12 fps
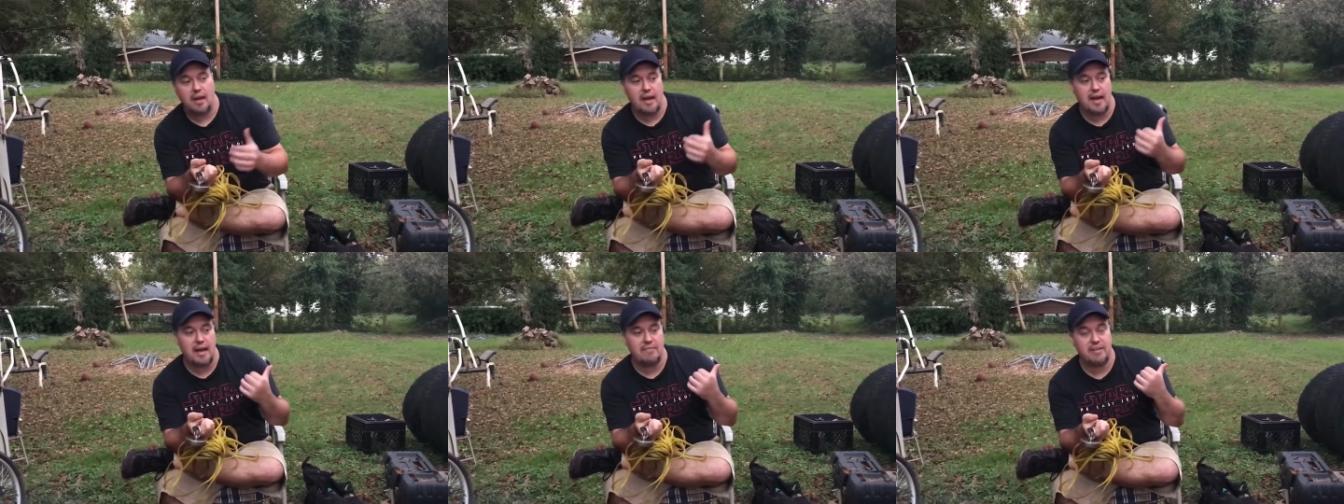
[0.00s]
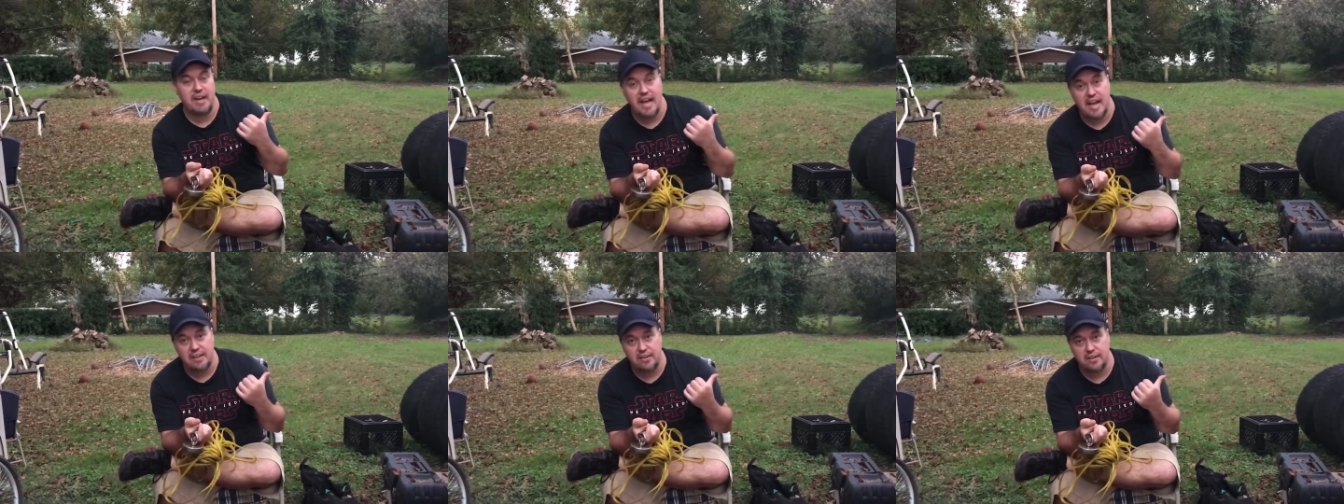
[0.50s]
I have an
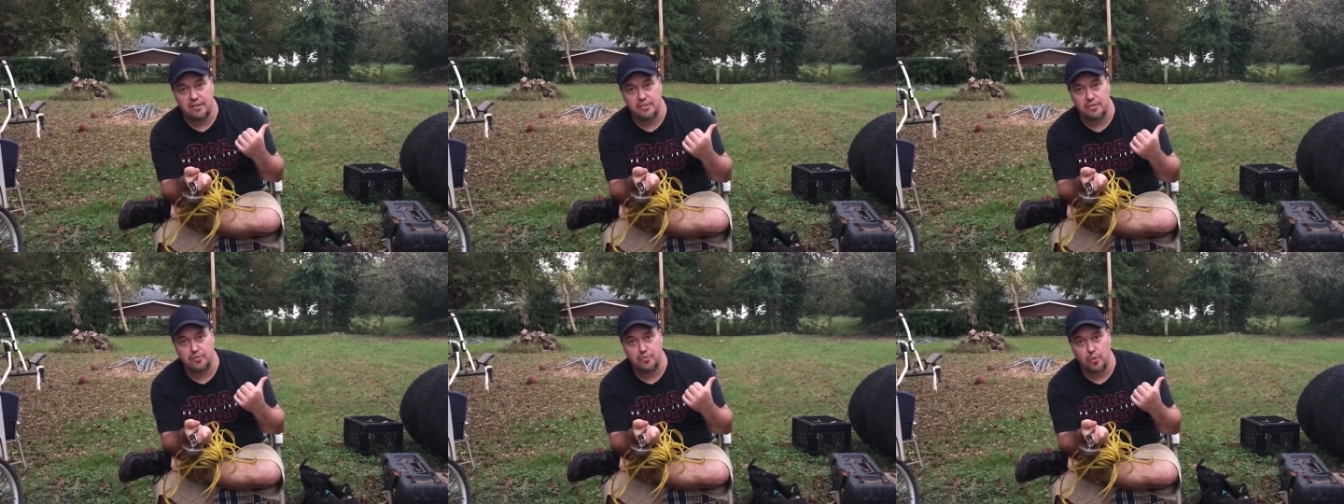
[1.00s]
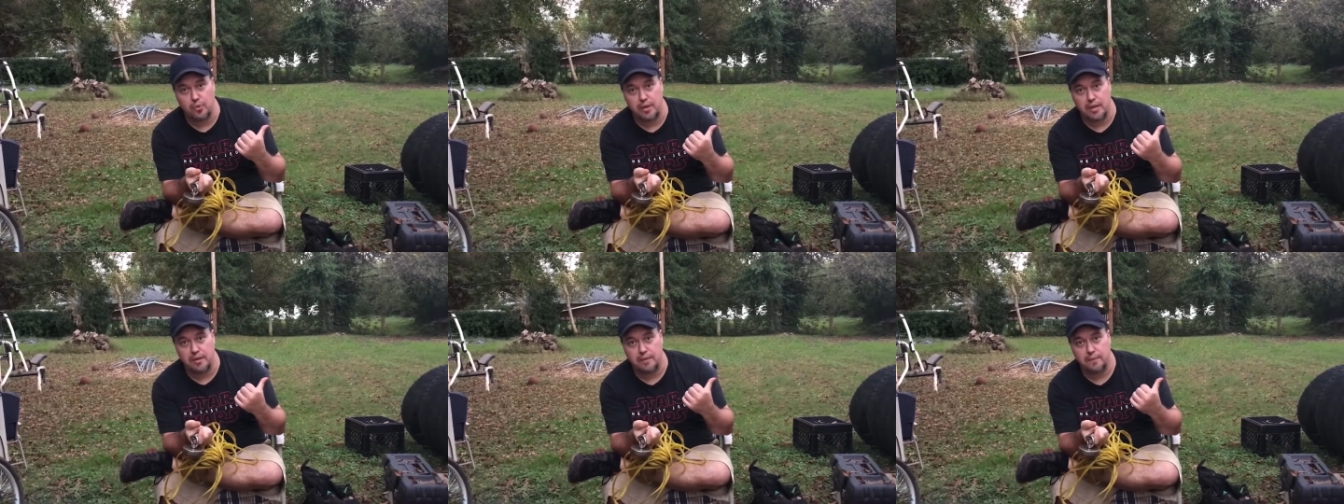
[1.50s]

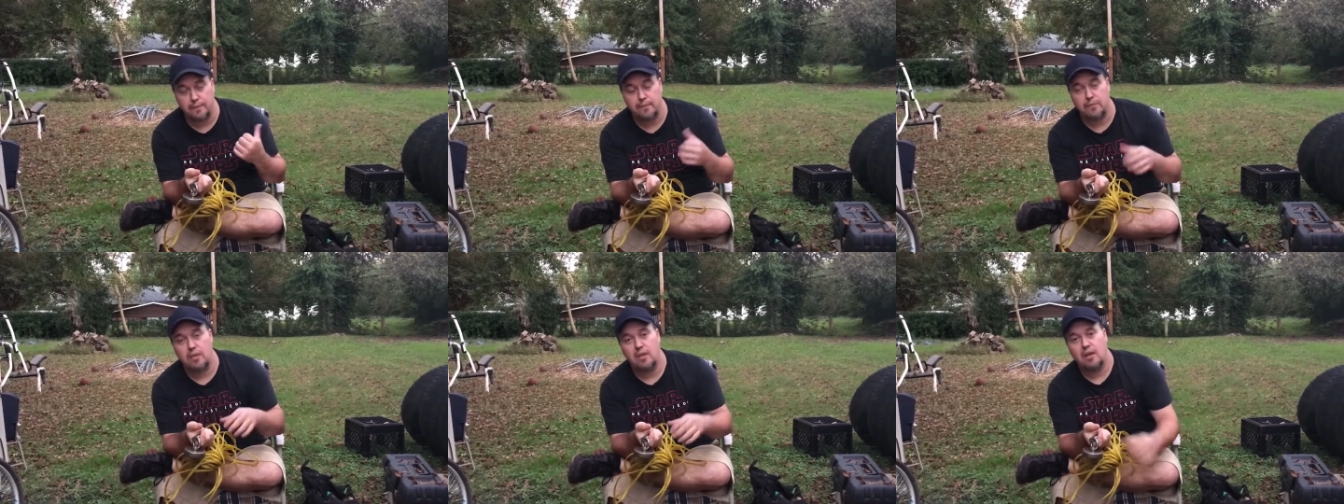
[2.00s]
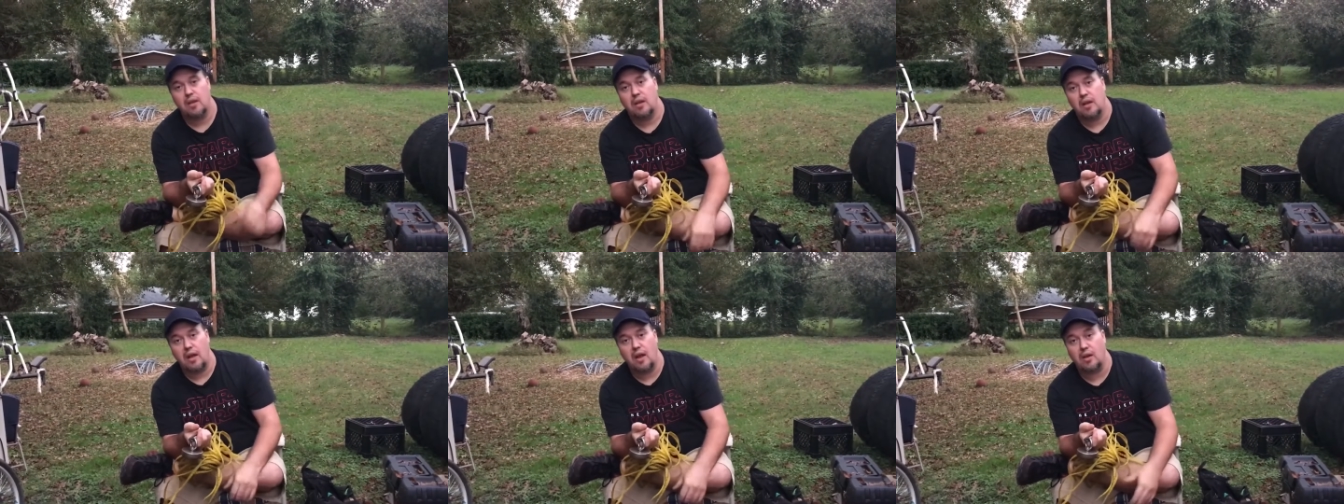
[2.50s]
840.
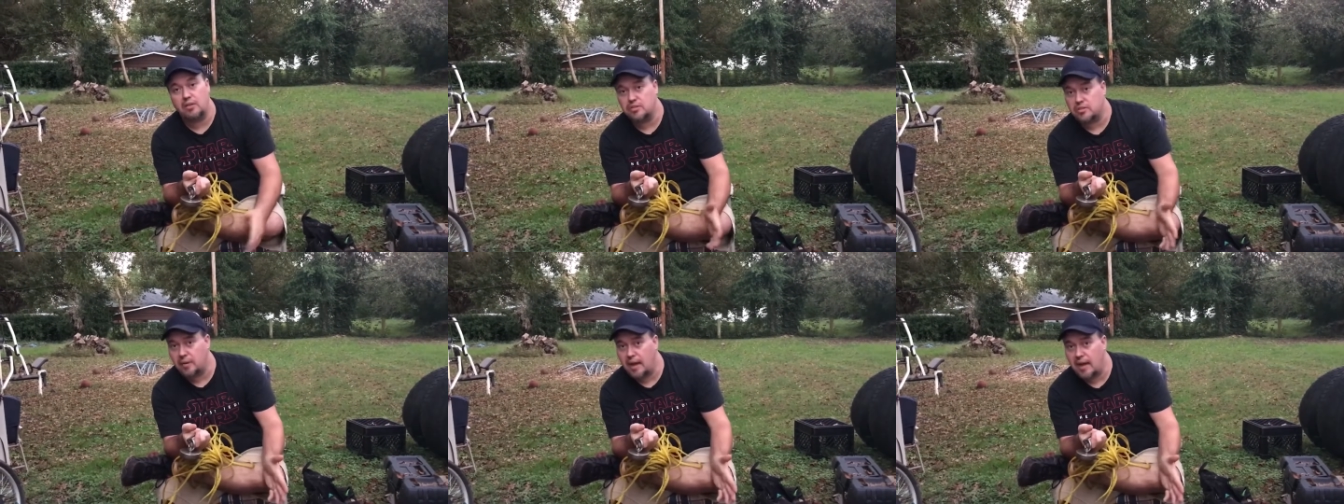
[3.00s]
I also